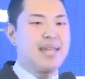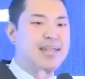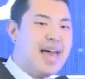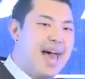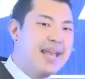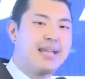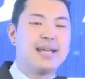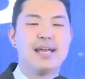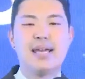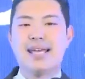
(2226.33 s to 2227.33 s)
that
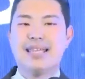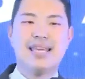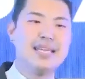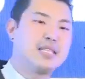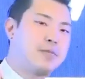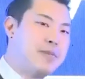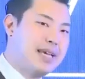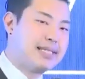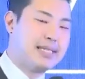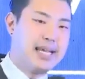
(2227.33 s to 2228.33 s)
this
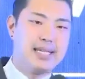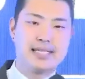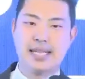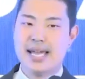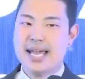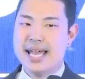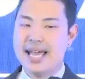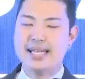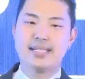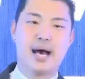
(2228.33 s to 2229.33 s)
business is